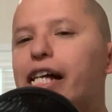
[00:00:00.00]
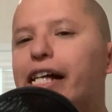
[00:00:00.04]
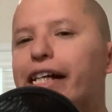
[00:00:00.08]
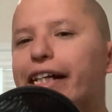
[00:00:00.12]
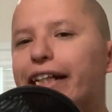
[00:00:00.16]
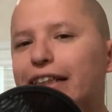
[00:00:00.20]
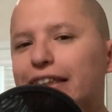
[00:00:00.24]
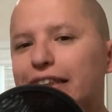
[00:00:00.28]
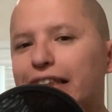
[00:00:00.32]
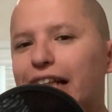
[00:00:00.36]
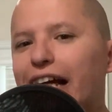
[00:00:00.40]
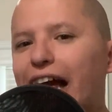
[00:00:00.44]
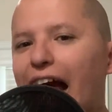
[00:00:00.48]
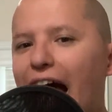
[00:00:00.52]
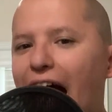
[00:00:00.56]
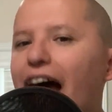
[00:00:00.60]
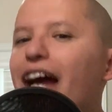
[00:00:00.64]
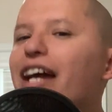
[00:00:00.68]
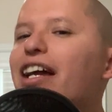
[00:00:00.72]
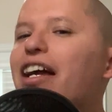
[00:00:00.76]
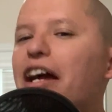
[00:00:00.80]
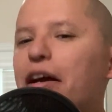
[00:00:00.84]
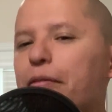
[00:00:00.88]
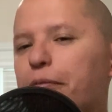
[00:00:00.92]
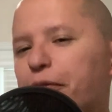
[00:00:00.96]
is like I
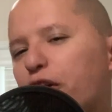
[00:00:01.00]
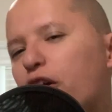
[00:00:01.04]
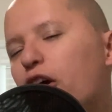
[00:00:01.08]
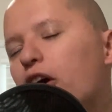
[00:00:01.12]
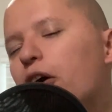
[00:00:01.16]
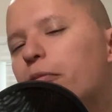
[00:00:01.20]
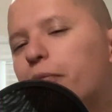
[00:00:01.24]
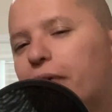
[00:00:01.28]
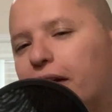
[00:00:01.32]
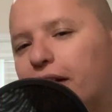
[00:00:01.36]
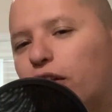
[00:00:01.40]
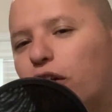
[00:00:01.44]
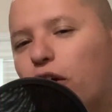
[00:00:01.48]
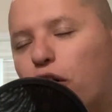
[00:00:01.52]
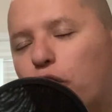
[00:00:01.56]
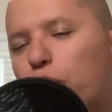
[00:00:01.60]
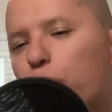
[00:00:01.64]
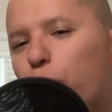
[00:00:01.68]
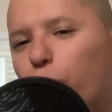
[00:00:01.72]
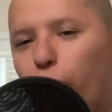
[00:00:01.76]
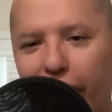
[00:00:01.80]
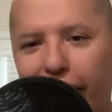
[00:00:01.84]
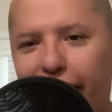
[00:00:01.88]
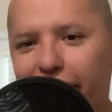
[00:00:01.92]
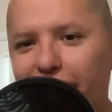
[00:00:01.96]
have come a long
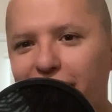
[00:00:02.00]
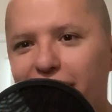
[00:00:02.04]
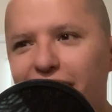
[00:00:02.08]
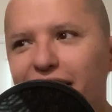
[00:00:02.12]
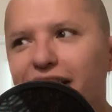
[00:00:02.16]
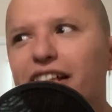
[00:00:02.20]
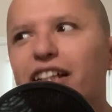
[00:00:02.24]
way